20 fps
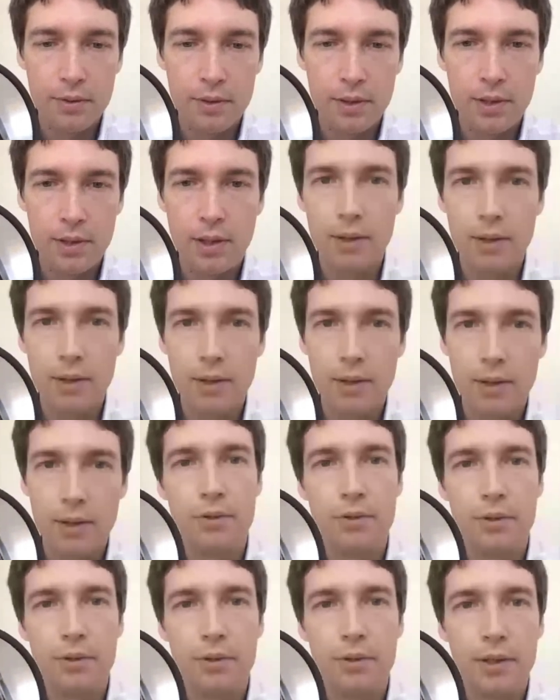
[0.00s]
the
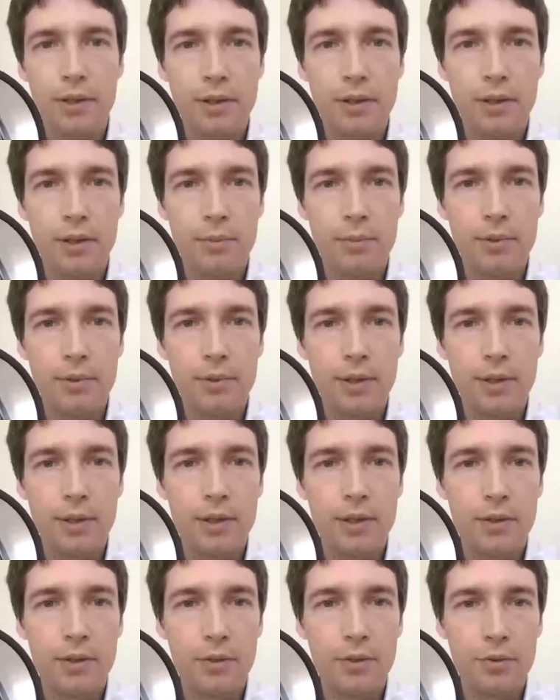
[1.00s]
Hyperledger GitHub,
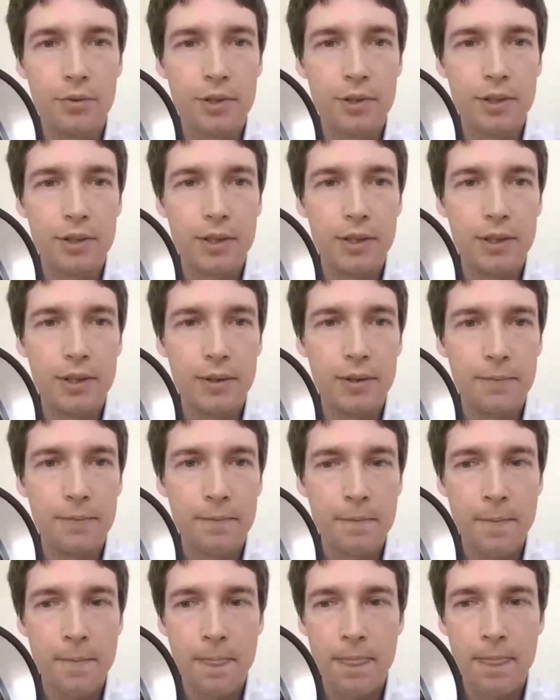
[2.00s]
uh, you'll see,
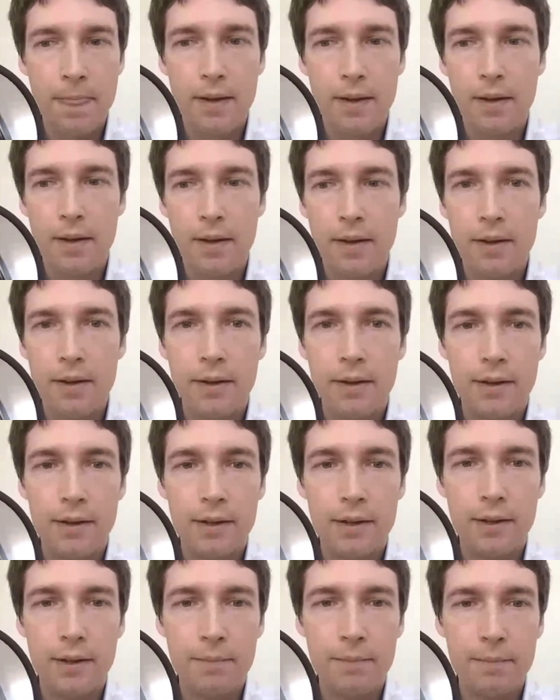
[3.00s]

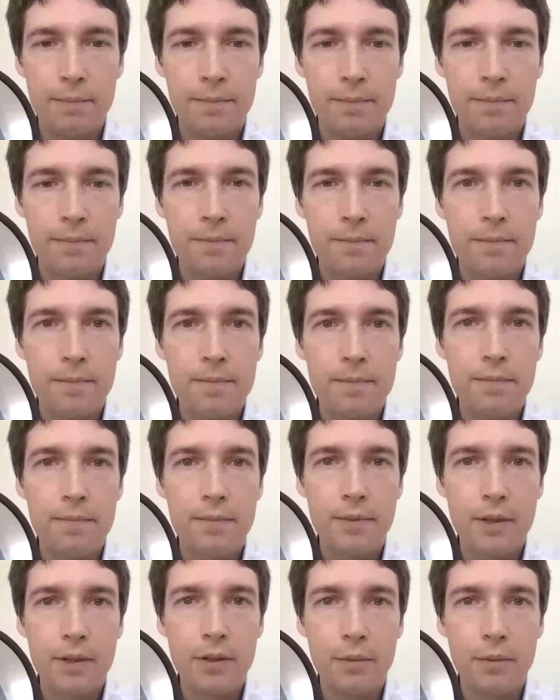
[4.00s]
um,
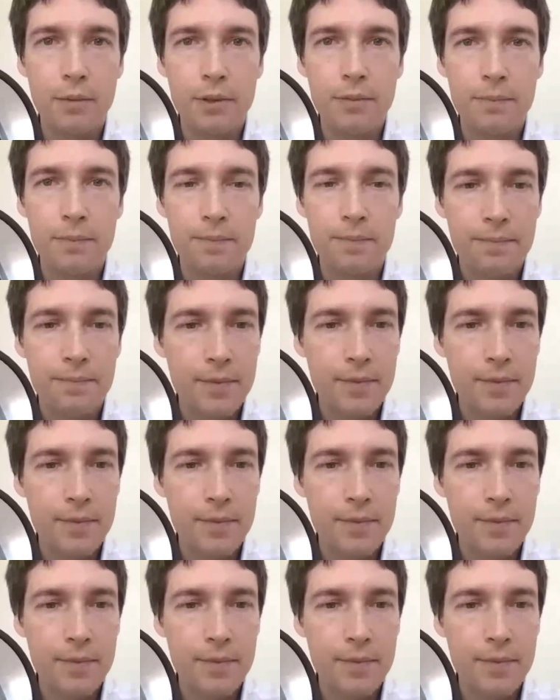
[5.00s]
here we go.